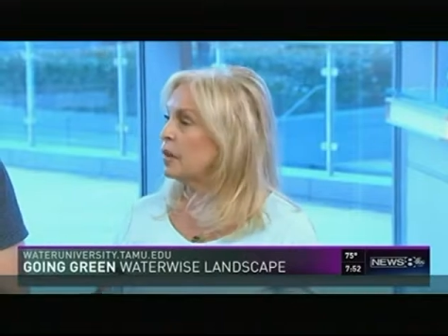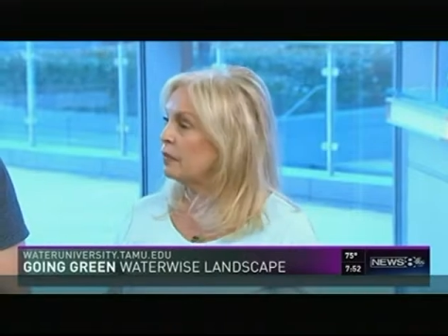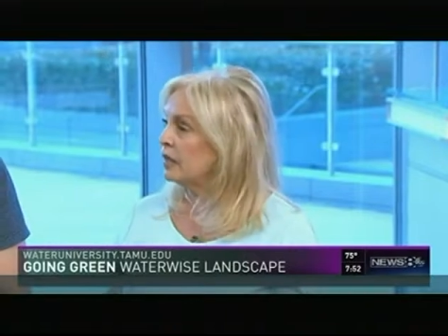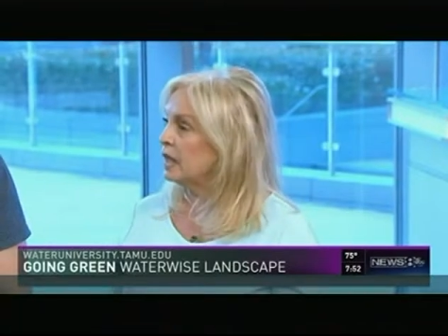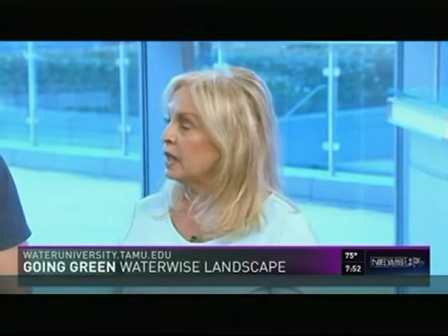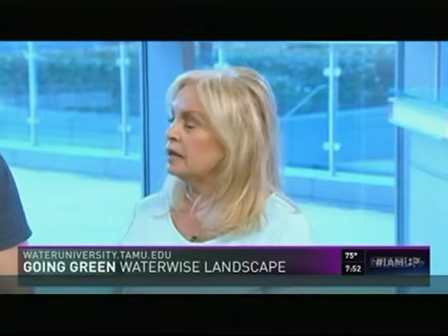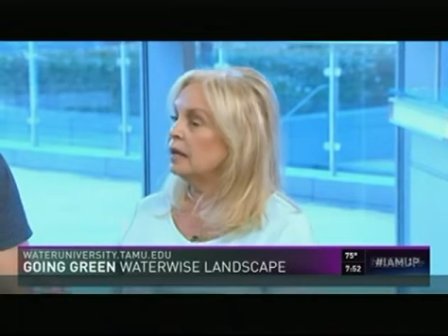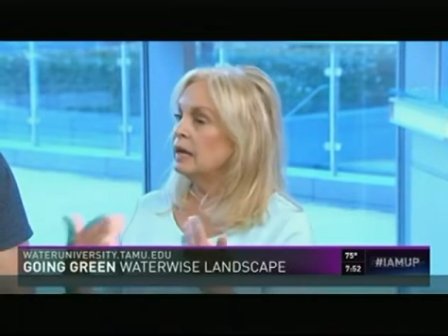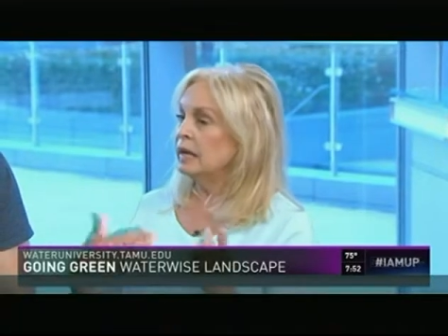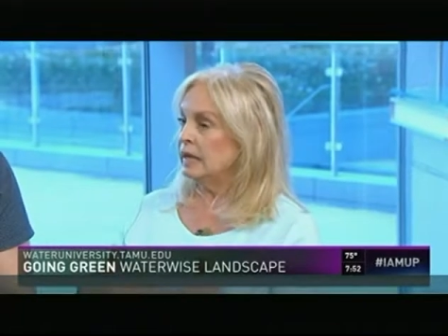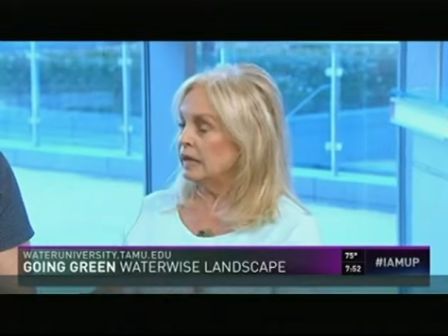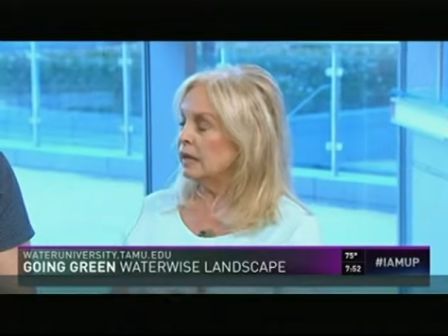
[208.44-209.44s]
but then
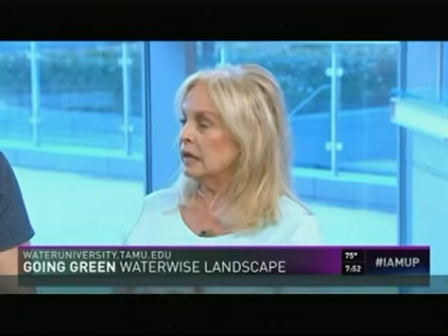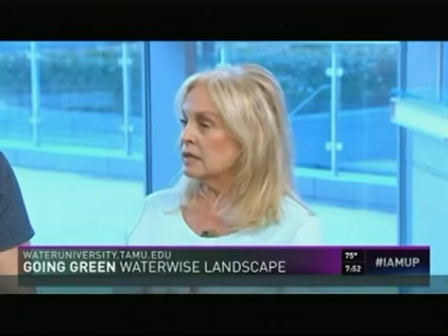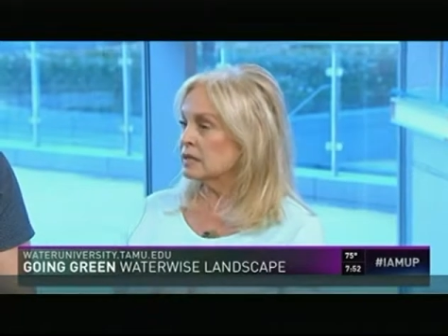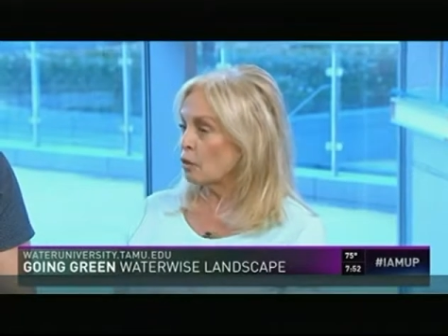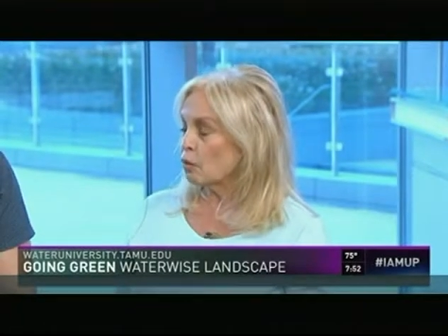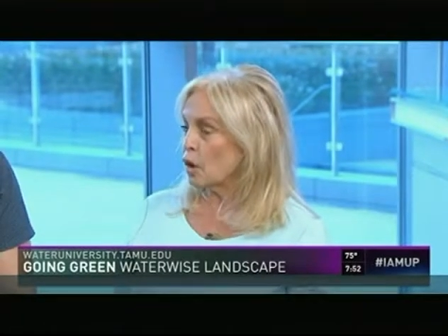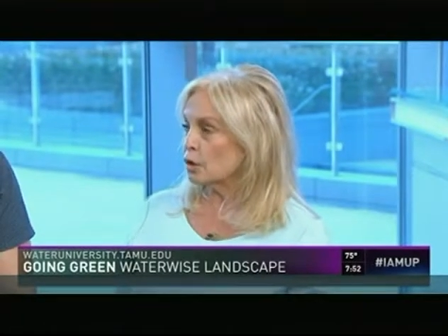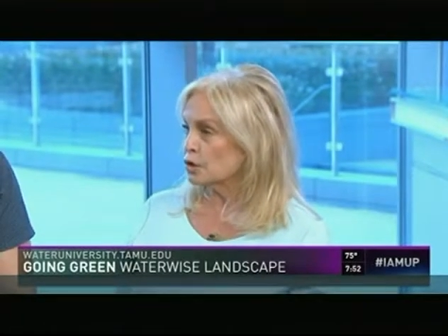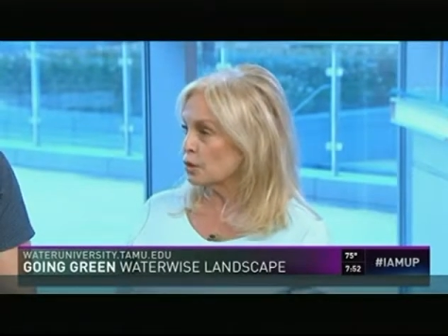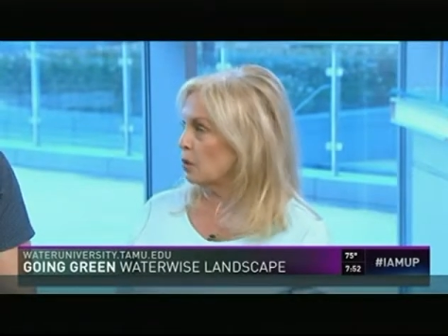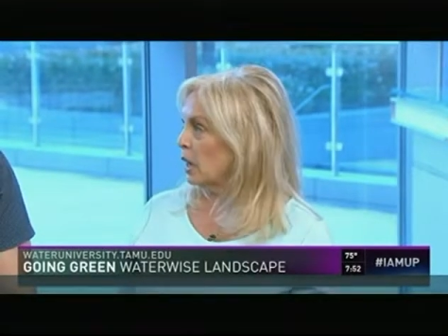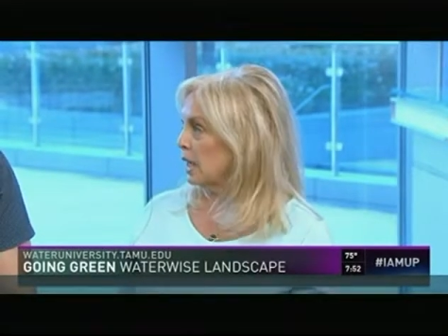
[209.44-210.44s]
it is our water
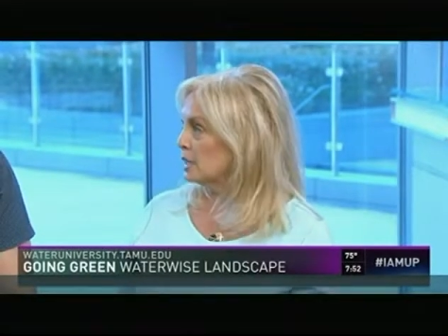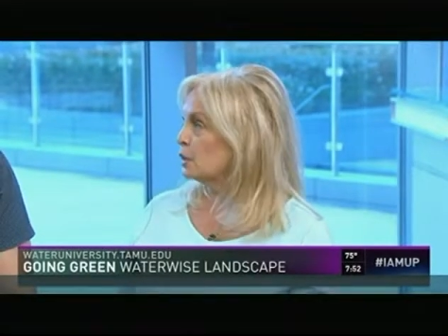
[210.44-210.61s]
supply.